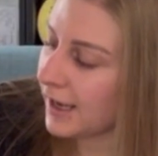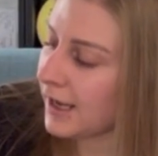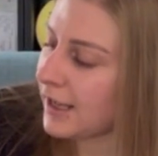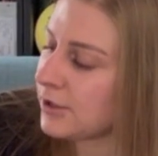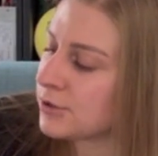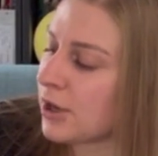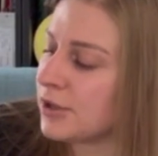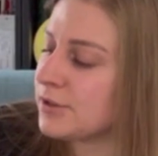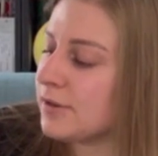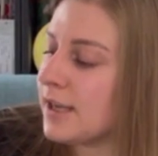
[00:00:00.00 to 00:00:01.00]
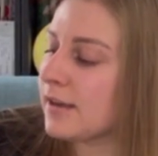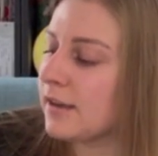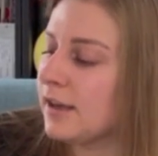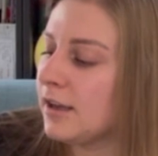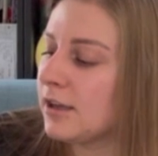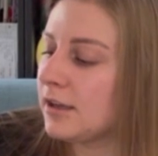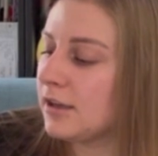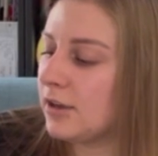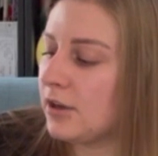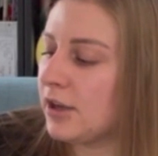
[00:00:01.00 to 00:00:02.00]
And there's also like
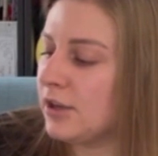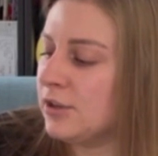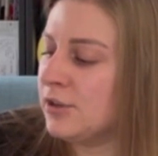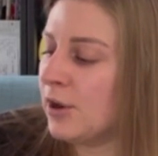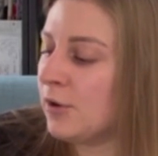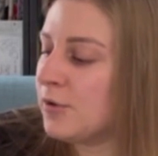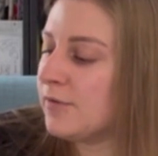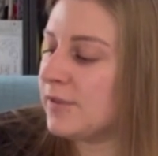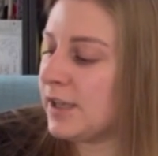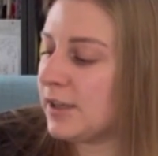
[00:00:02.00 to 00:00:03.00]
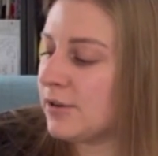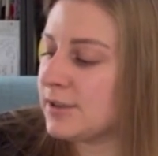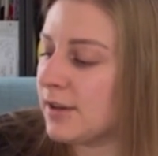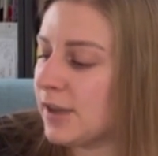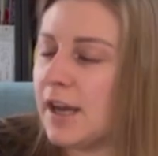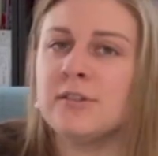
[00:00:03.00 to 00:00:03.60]
no videos online.